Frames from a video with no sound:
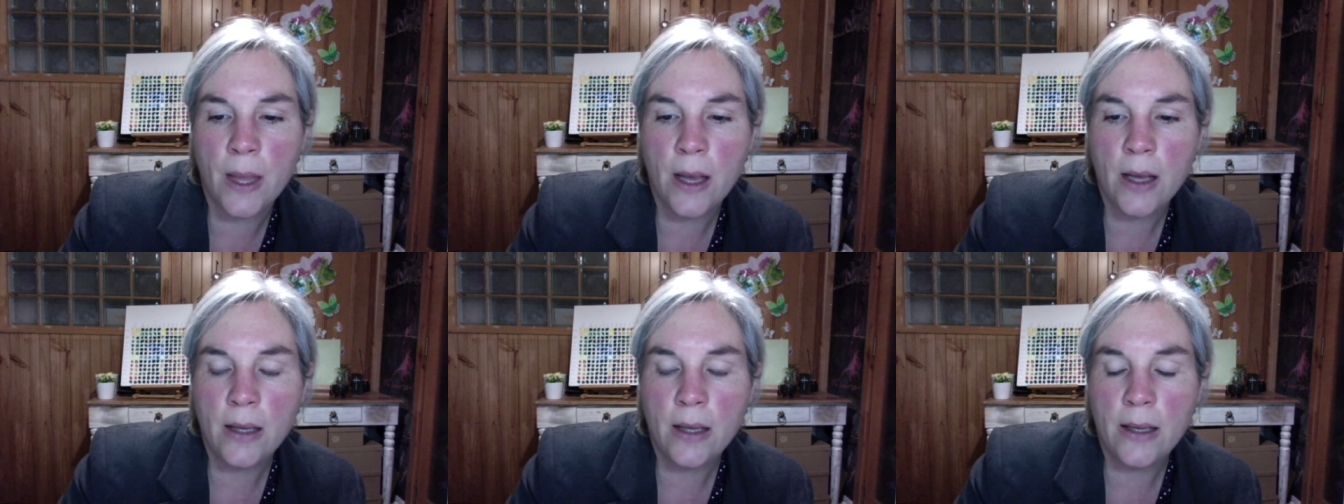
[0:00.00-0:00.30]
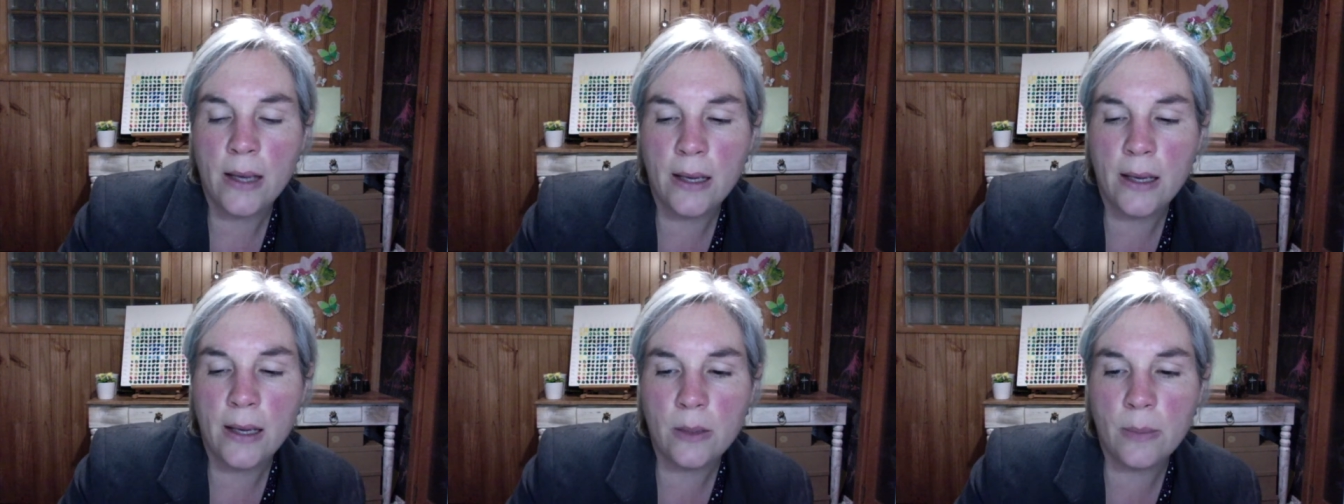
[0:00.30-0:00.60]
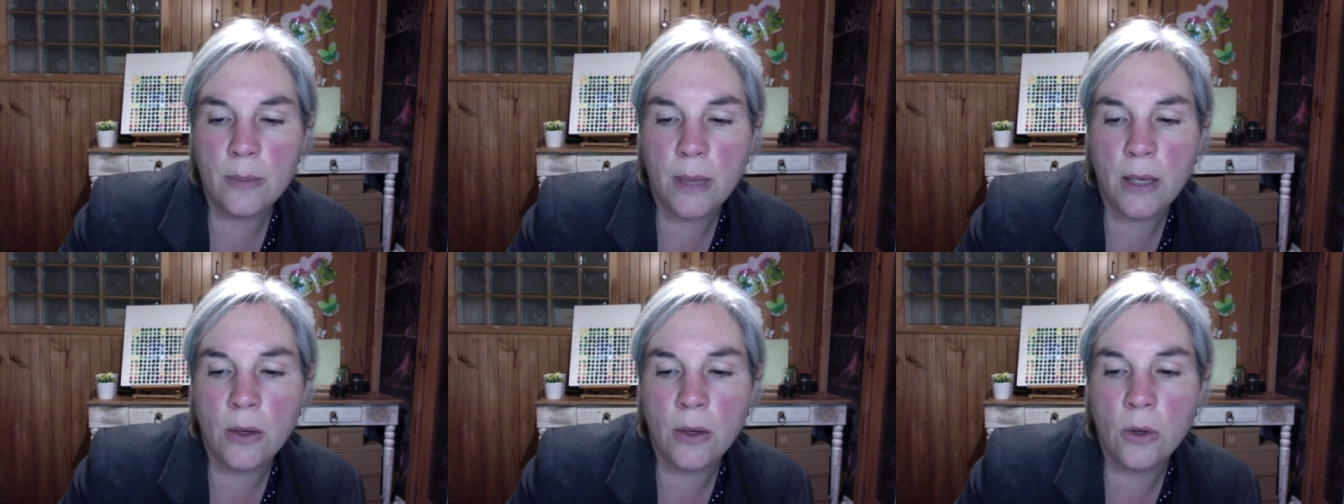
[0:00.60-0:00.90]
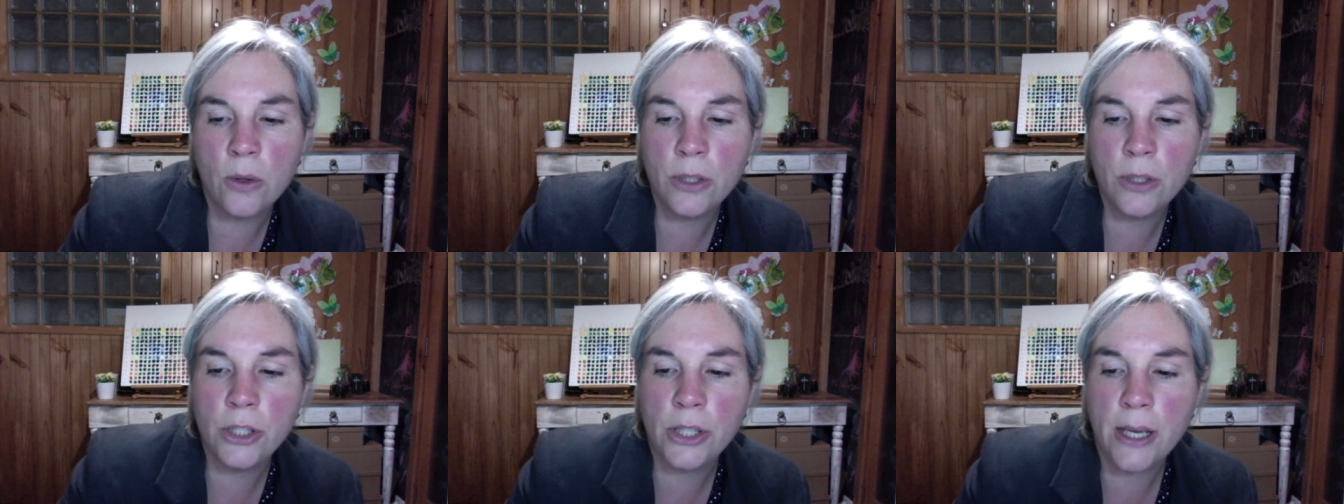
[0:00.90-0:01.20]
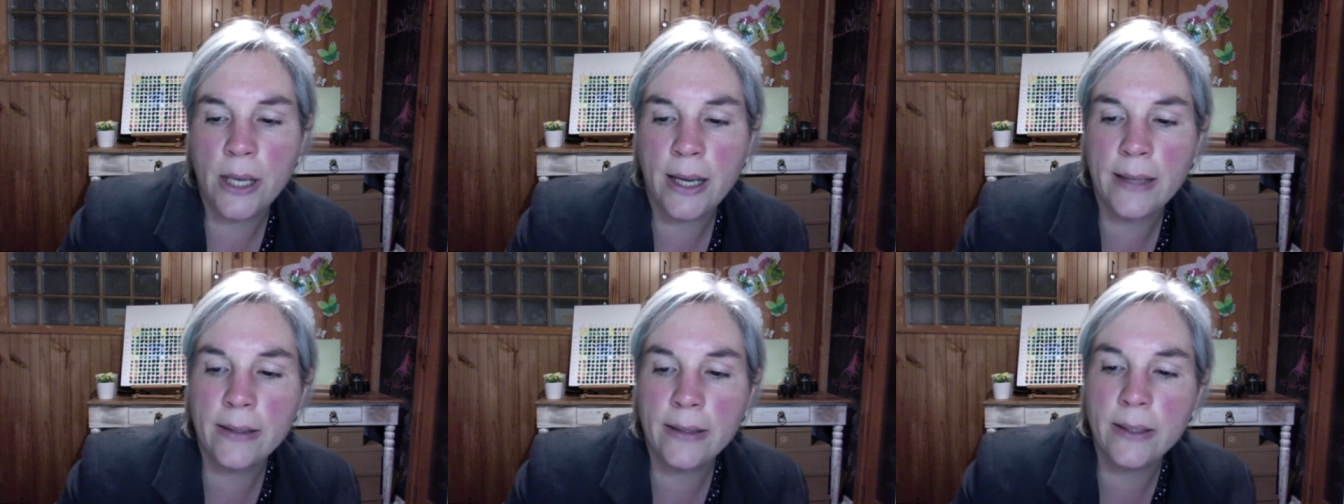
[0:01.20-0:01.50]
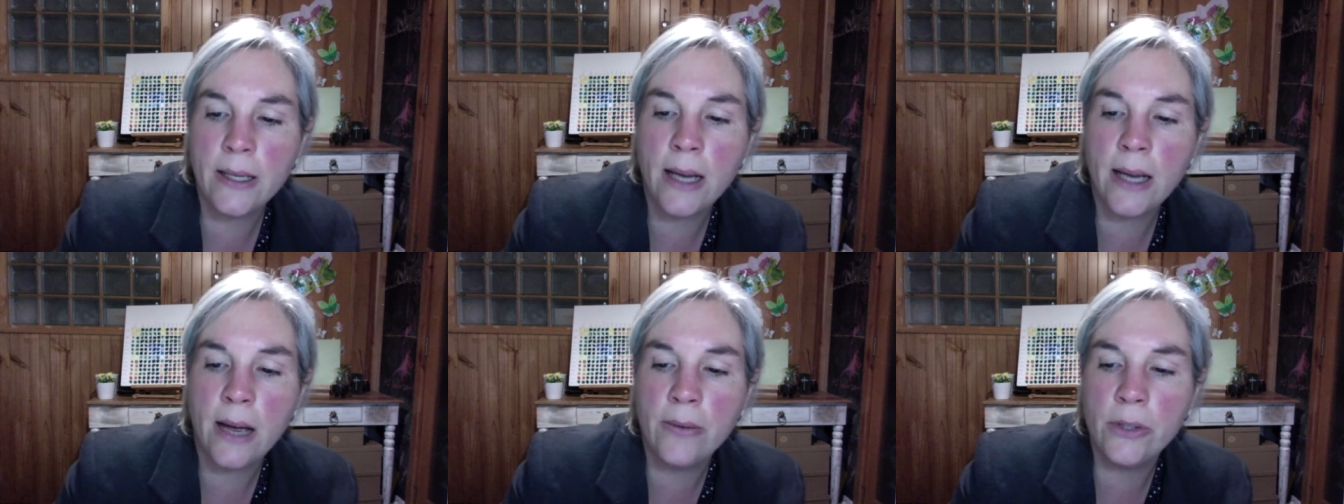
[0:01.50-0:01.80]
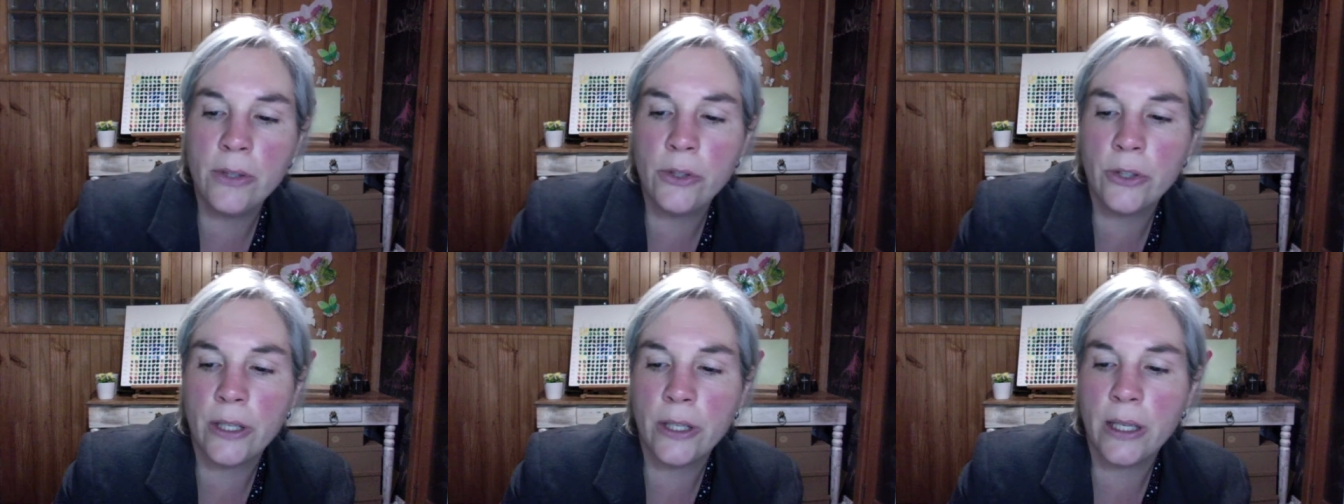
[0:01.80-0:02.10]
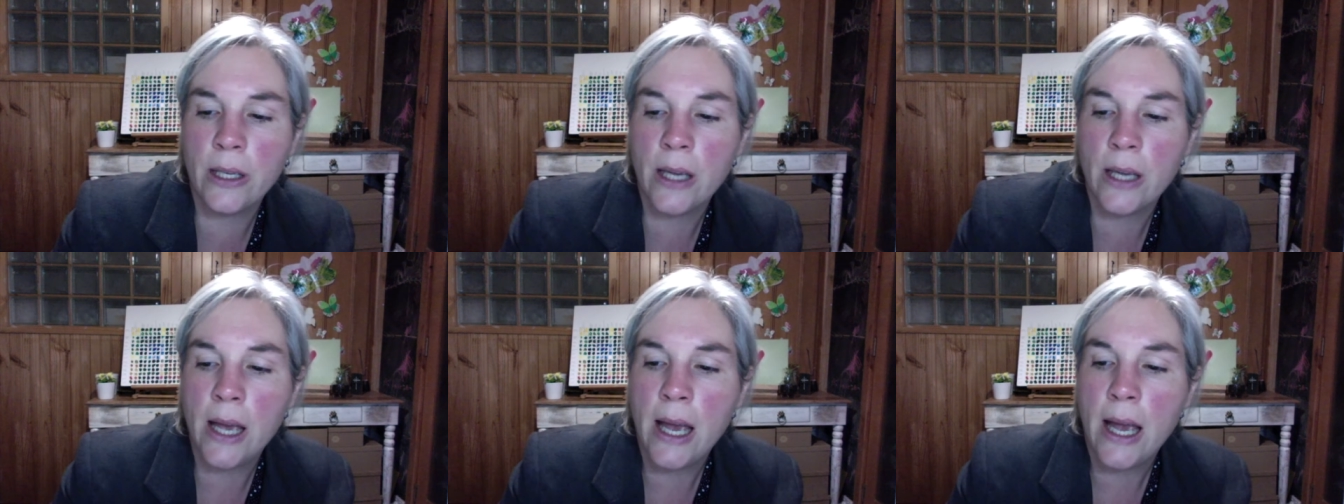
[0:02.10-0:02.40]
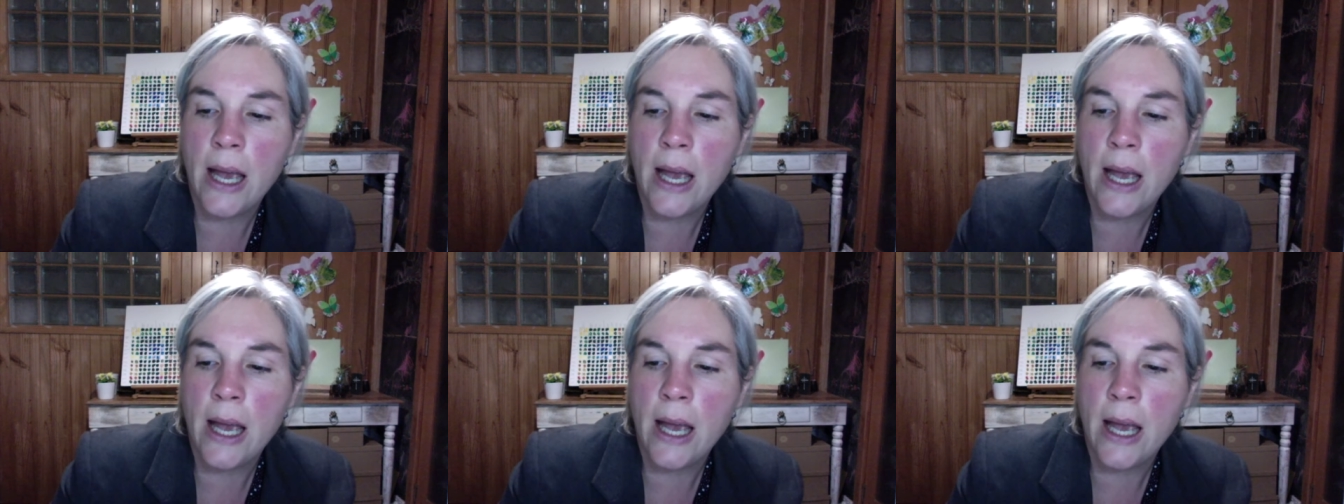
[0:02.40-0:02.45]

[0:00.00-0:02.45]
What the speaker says: Yes, my lord, she answered, have a drink.